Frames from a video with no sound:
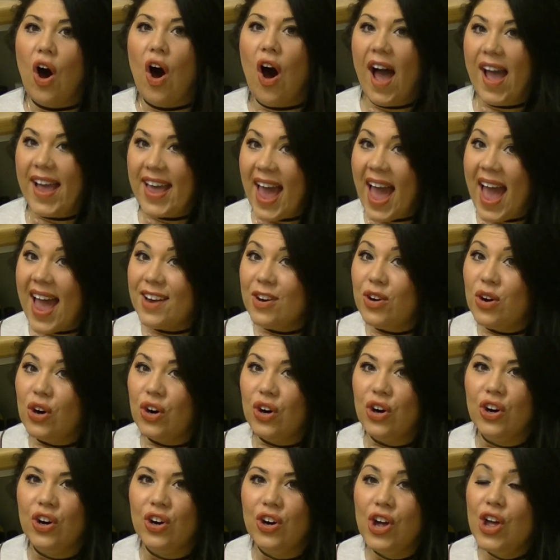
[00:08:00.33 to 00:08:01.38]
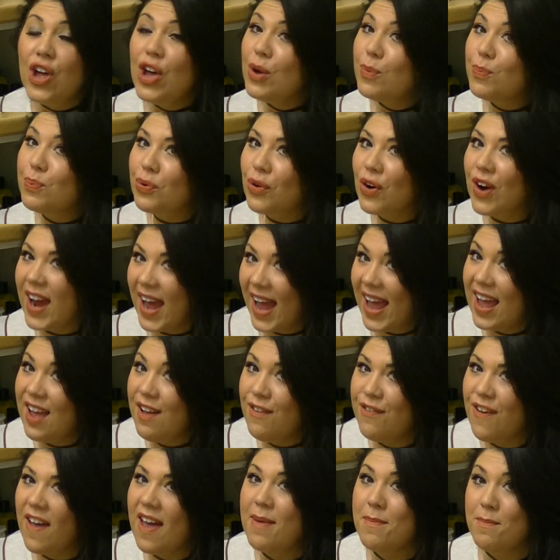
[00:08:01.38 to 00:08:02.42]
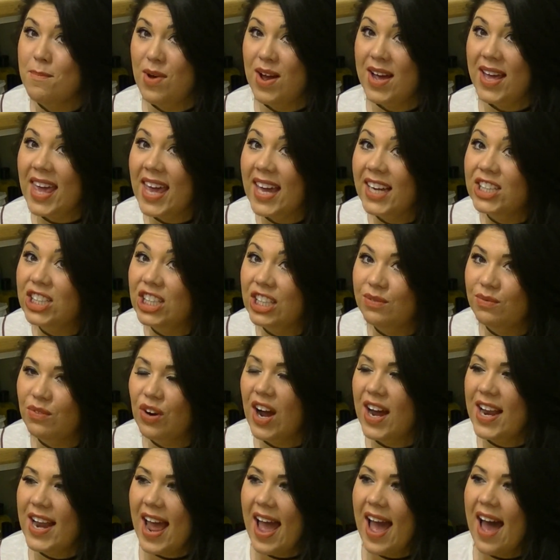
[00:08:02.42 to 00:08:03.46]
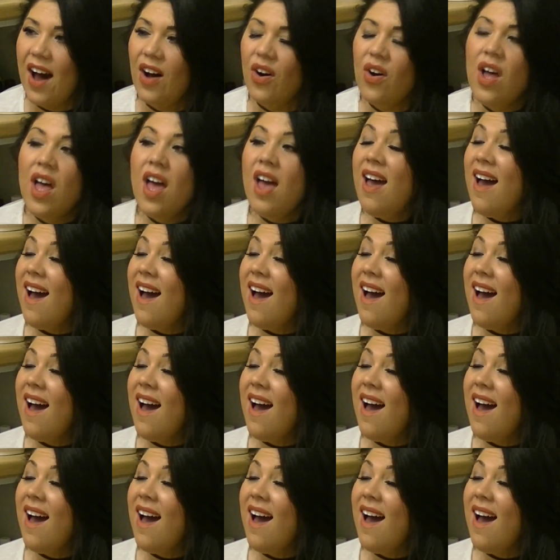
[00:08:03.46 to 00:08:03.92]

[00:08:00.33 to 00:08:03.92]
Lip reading: I cannot breathe in my kitchen right now.